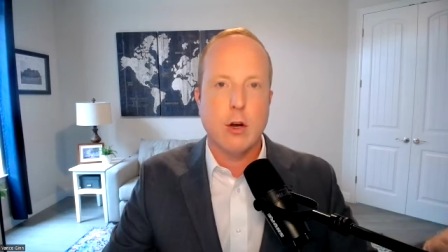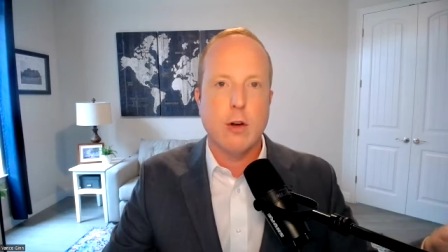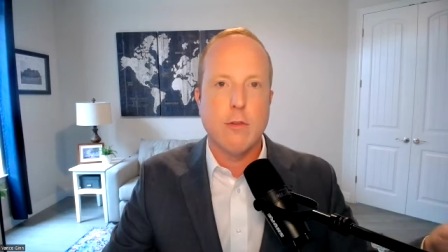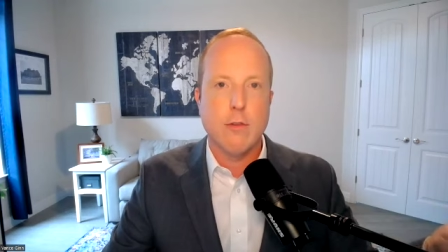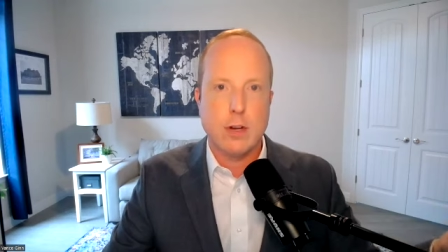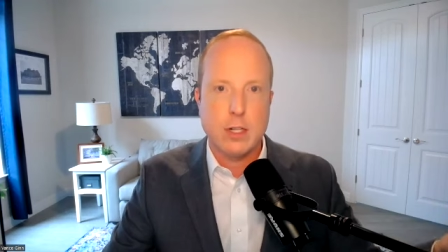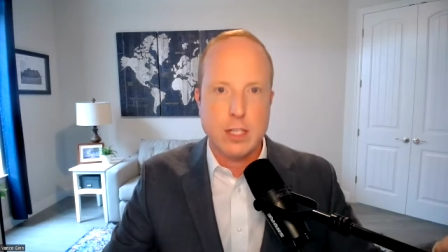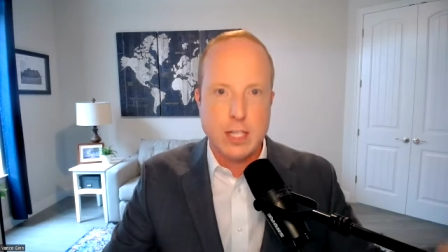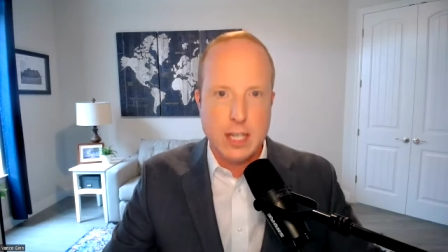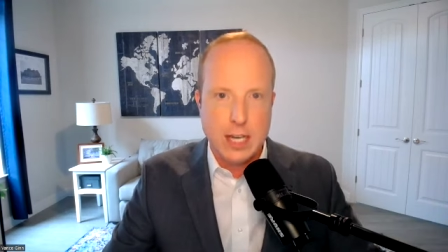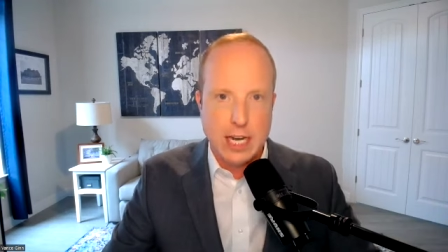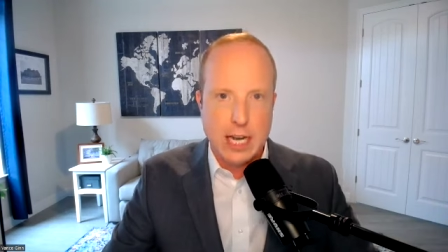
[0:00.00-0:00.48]

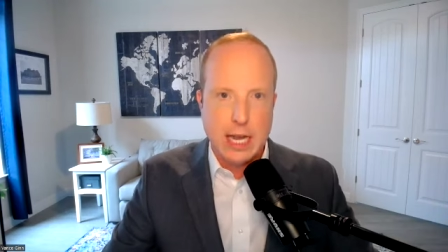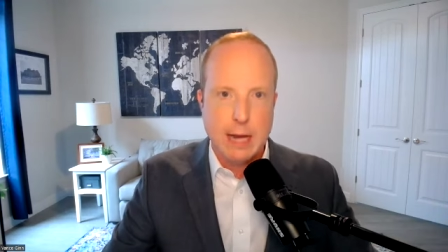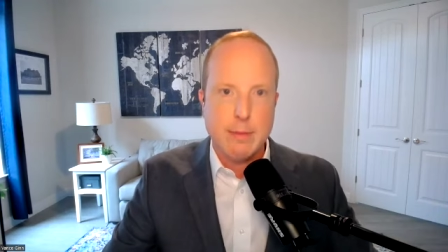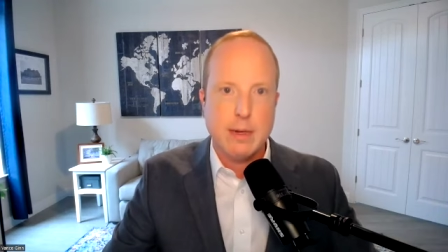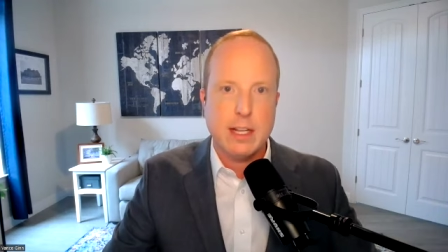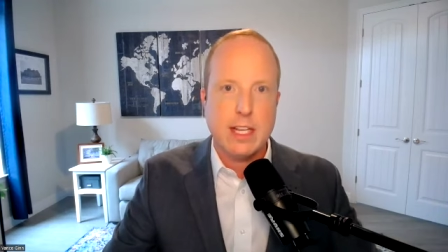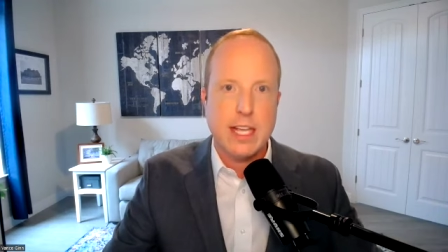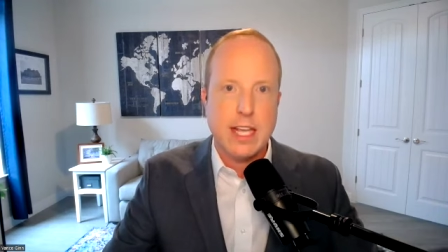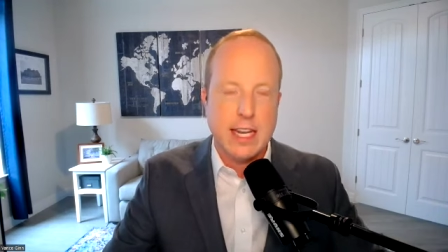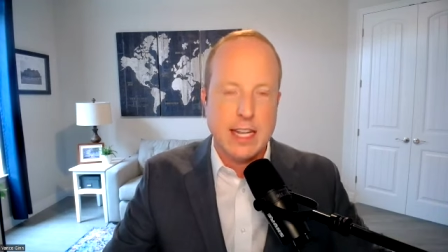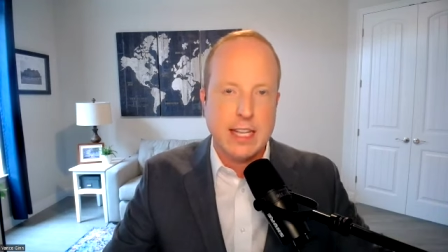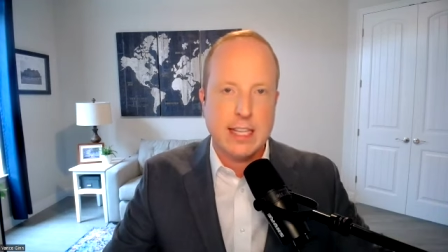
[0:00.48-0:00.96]
over time
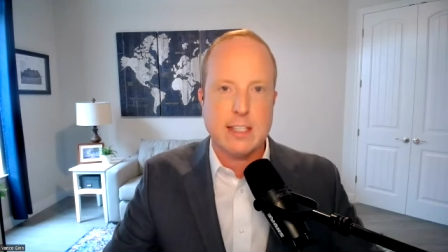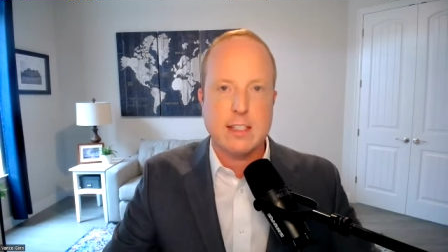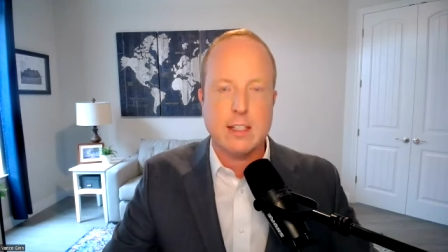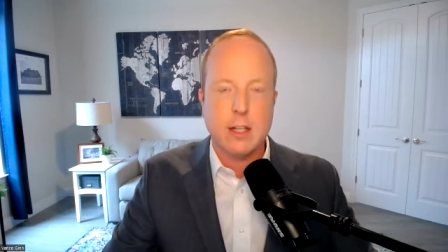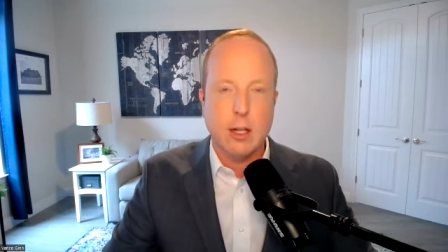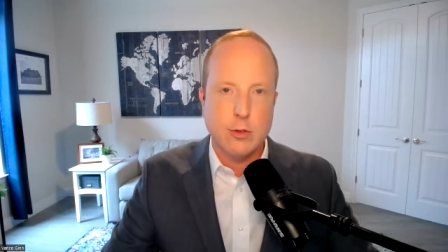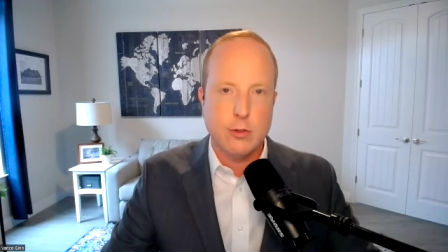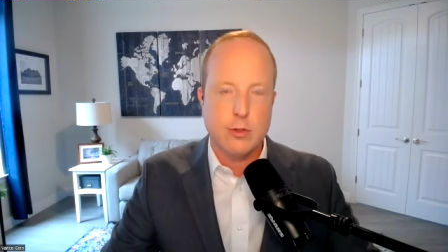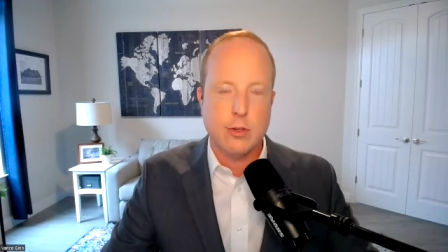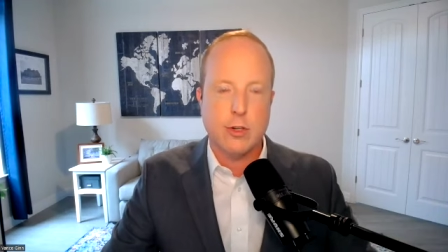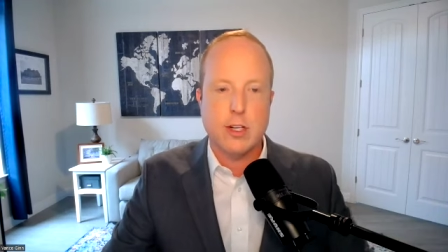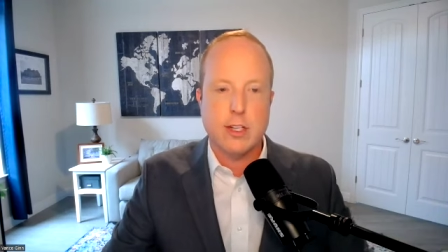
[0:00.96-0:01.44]
to getting us
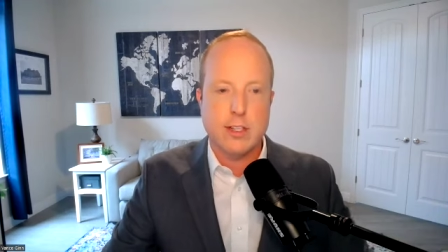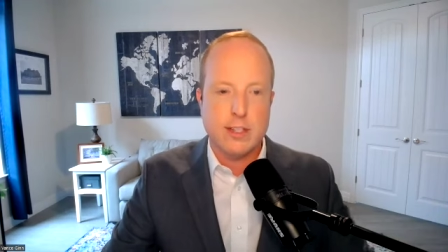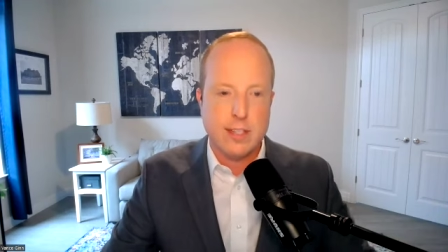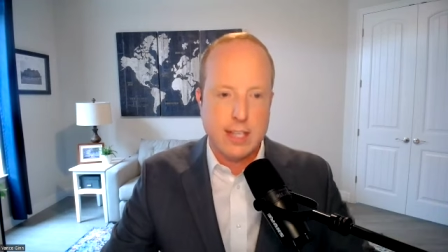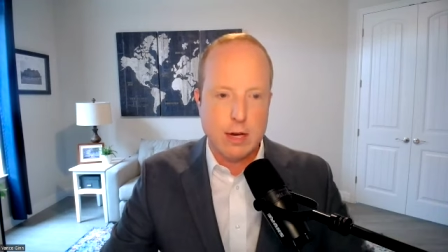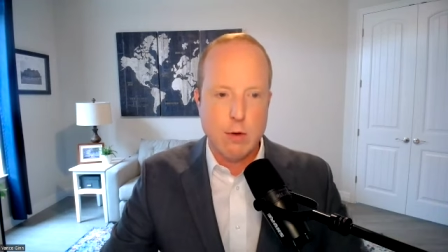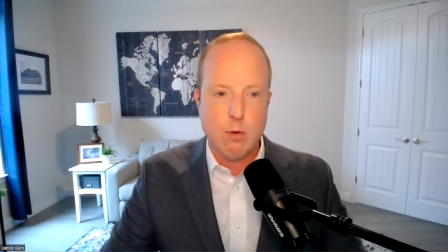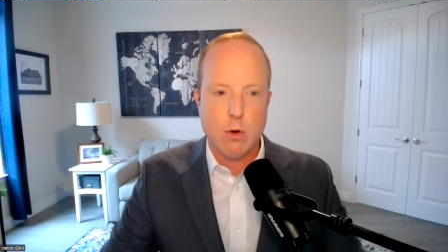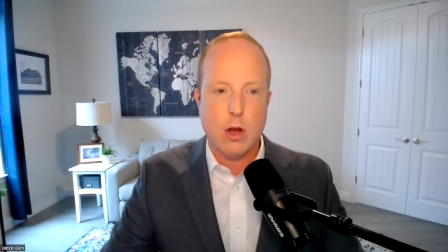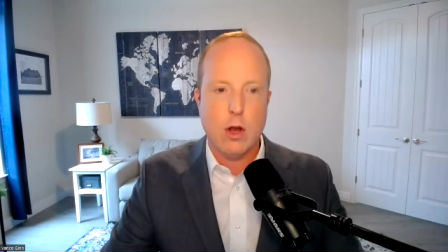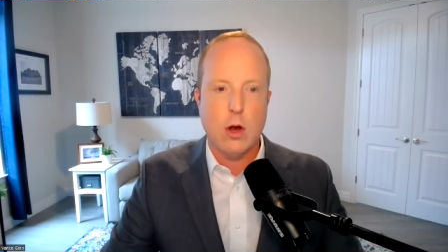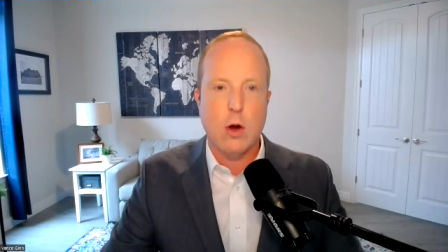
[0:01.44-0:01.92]
closer to
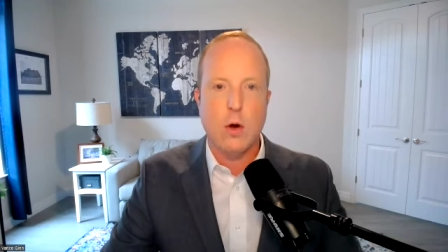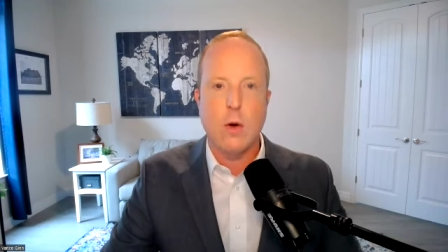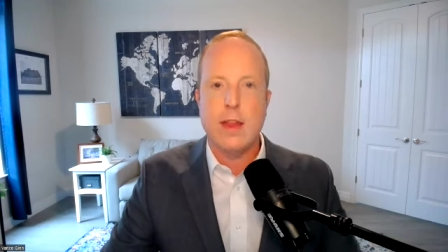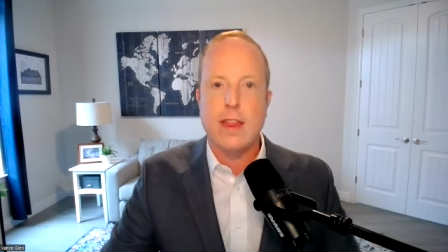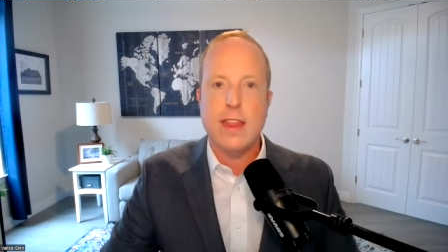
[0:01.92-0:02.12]
zero,